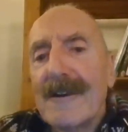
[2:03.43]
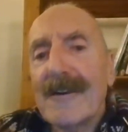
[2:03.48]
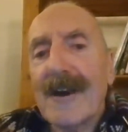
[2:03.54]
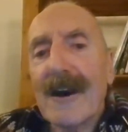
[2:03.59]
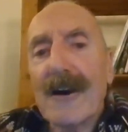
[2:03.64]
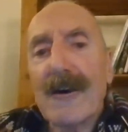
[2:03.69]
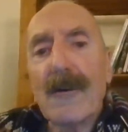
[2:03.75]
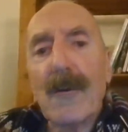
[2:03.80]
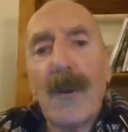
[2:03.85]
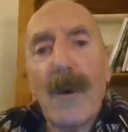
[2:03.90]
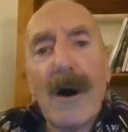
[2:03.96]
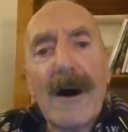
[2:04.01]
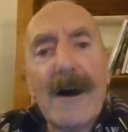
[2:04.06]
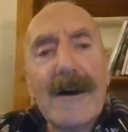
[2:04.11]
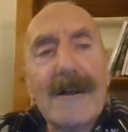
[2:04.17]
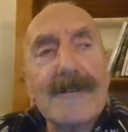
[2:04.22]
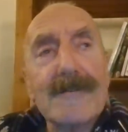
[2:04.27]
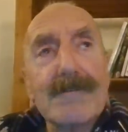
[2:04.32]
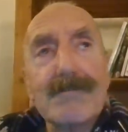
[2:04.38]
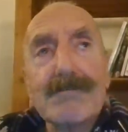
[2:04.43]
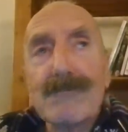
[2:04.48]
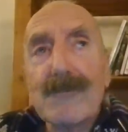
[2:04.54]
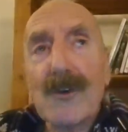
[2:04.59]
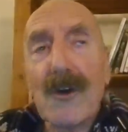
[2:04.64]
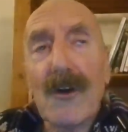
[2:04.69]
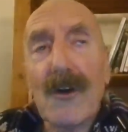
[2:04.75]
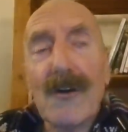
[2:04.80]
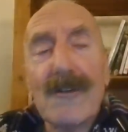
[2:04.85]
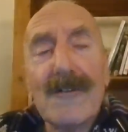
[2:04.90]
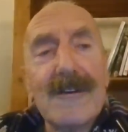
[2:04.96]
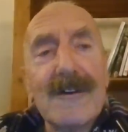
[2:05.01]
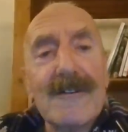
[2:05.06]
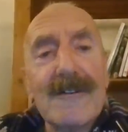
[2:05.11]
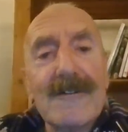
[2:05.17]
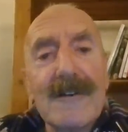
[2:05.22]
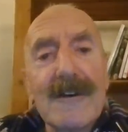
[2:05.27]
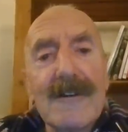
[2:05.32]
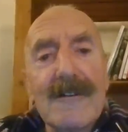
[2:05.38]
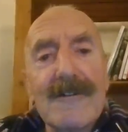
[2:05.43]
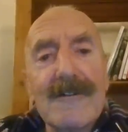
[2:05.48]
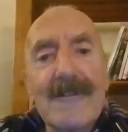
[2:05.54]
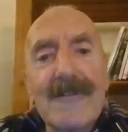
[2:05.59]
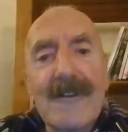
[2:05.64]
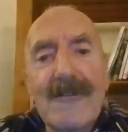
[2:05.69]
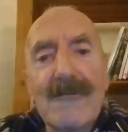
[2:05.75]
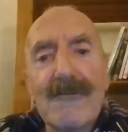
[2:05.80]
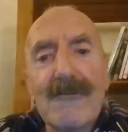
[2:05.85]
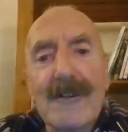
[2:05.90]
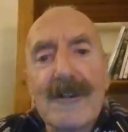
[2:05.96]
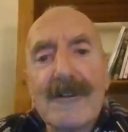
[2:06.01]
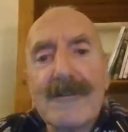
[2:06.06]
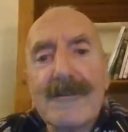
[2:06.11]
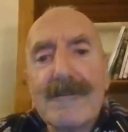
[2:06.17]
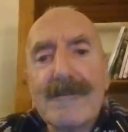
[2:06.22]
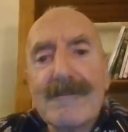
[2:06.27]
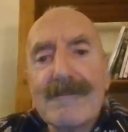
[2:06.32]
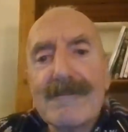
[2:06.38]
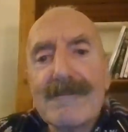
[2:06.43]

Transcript: They're quiet, courteous and considerate.